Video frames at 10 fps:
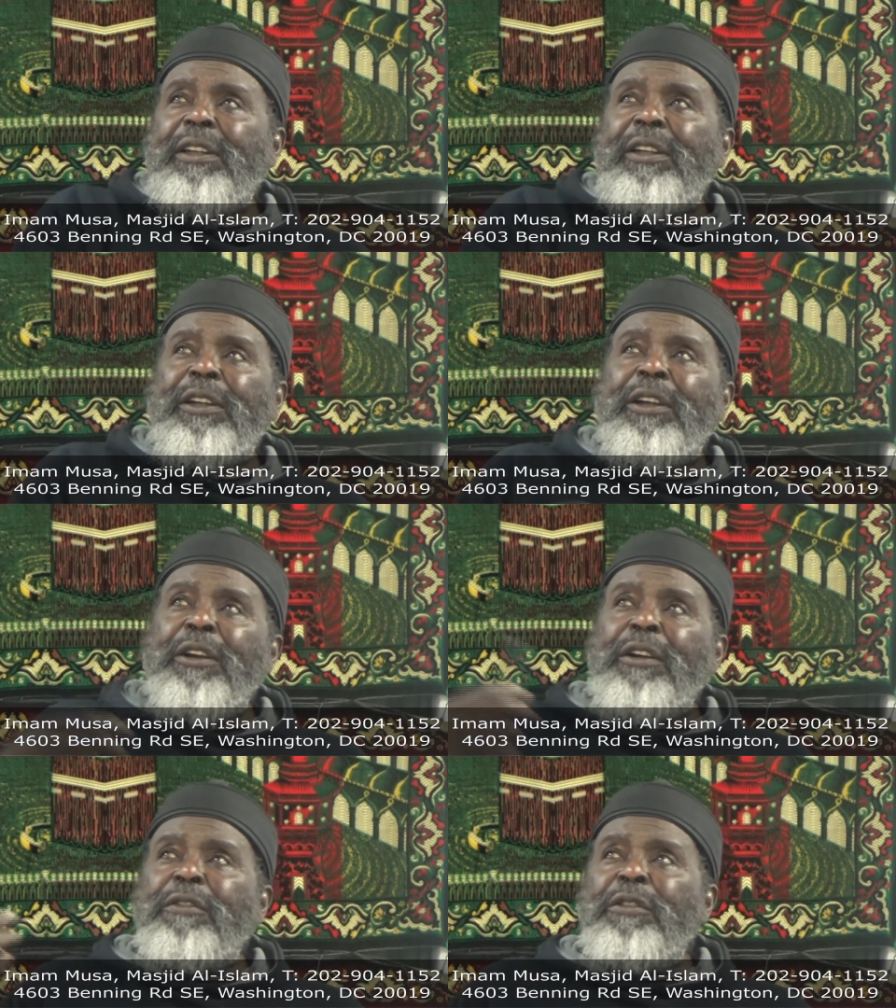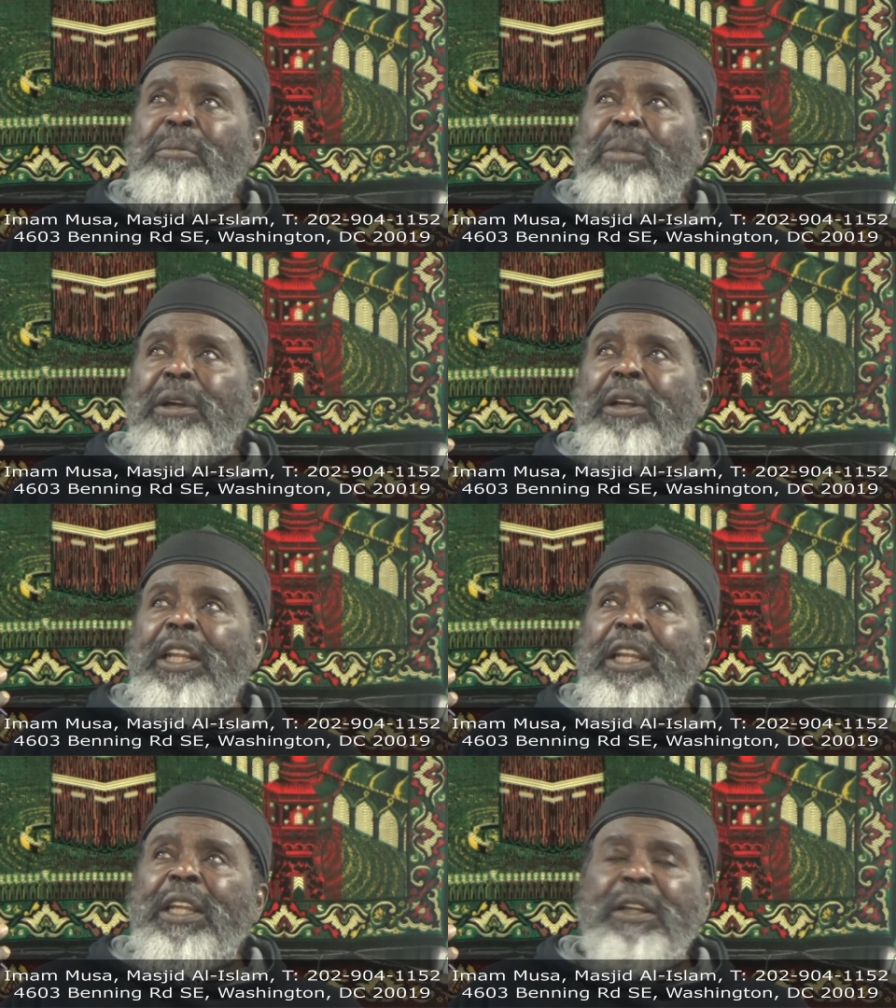the girl from
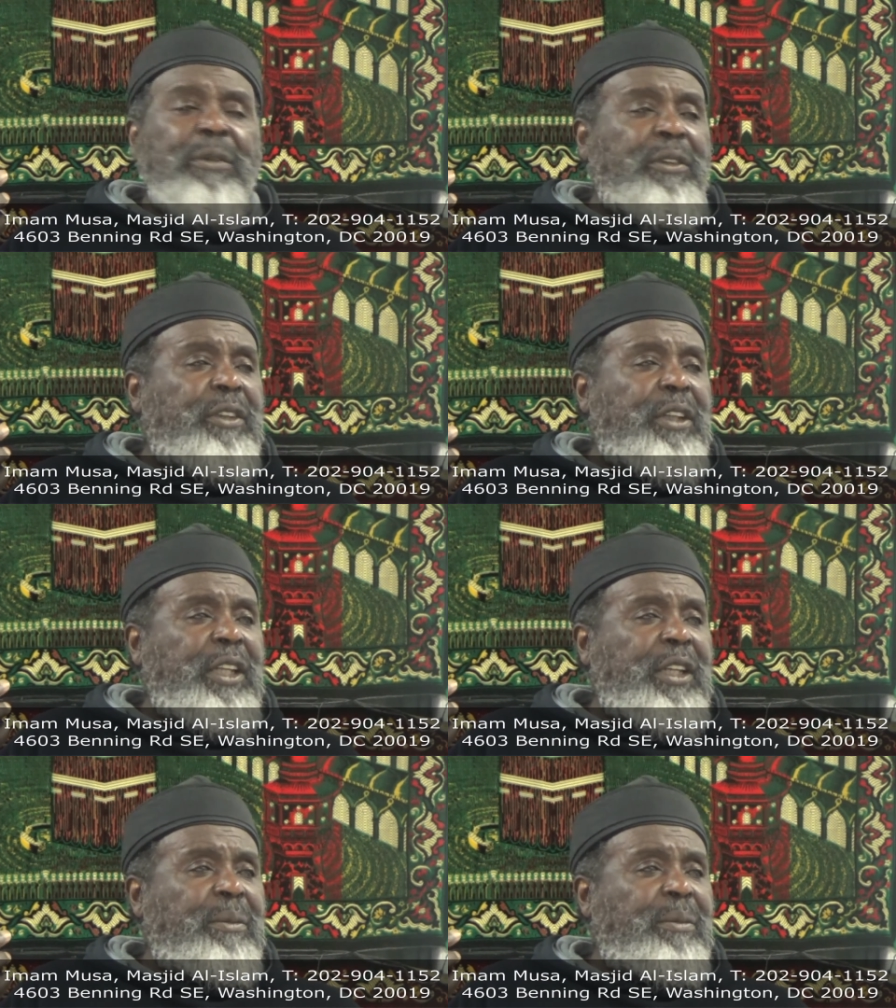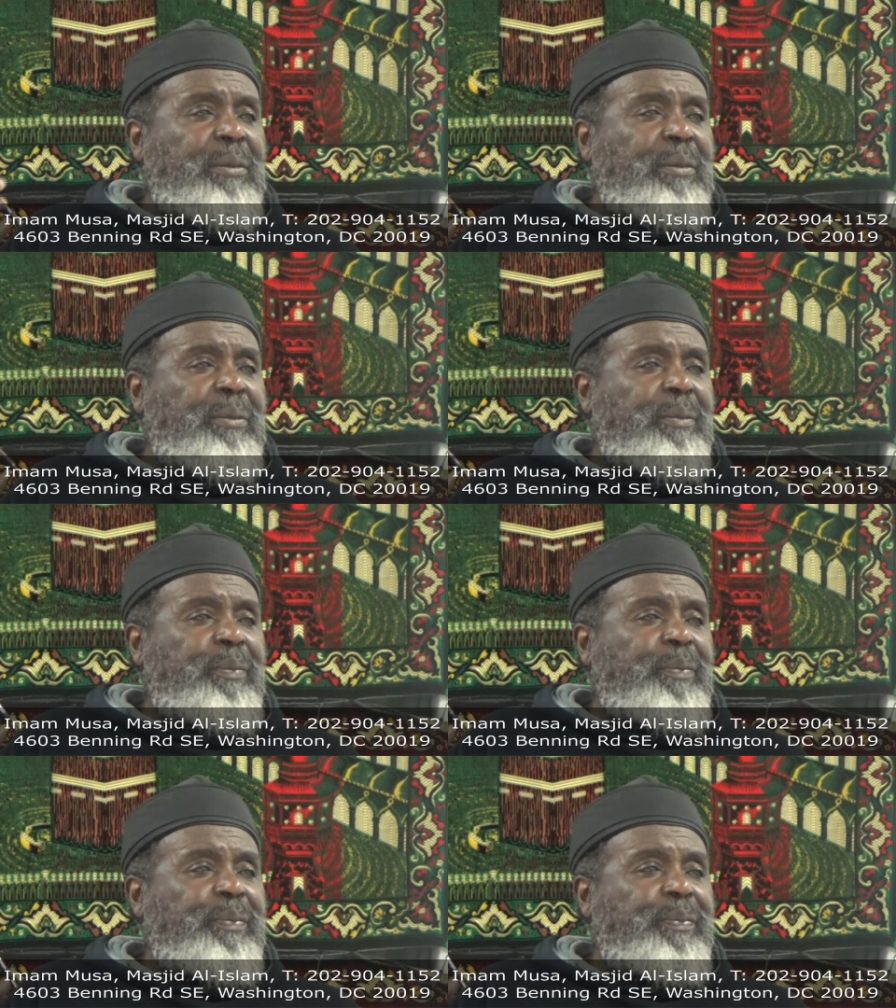Berkeley, what's her name? Um,
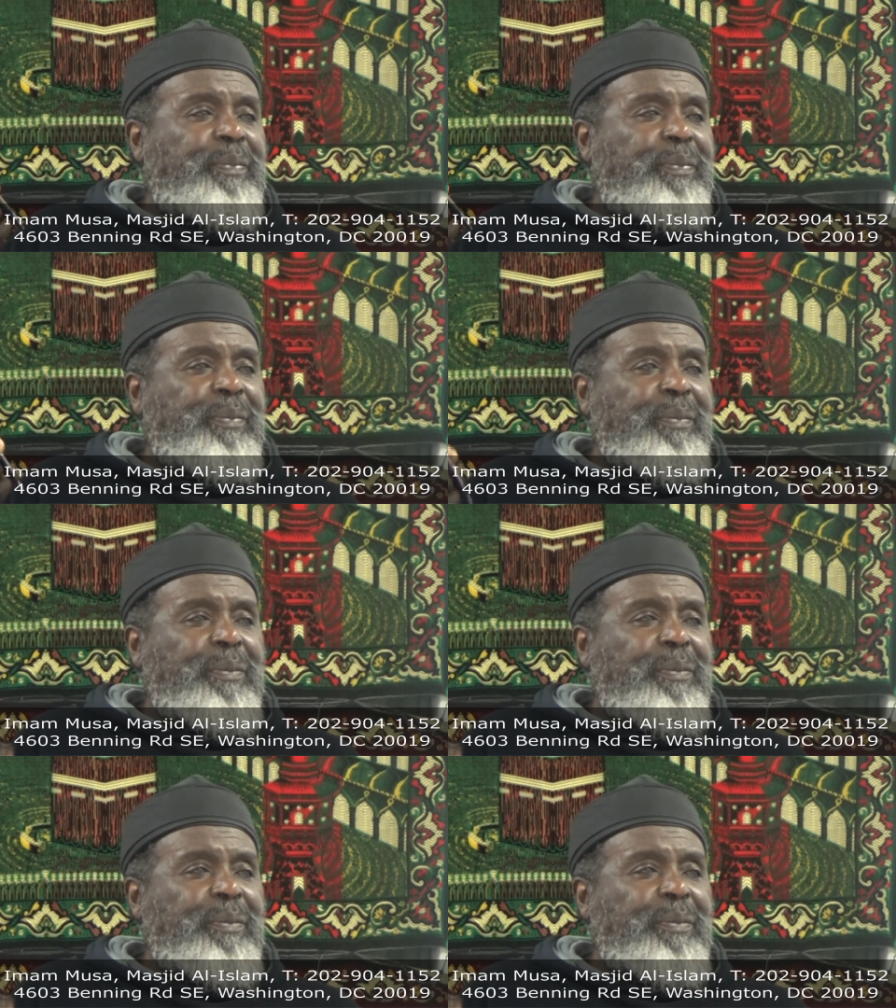Michelle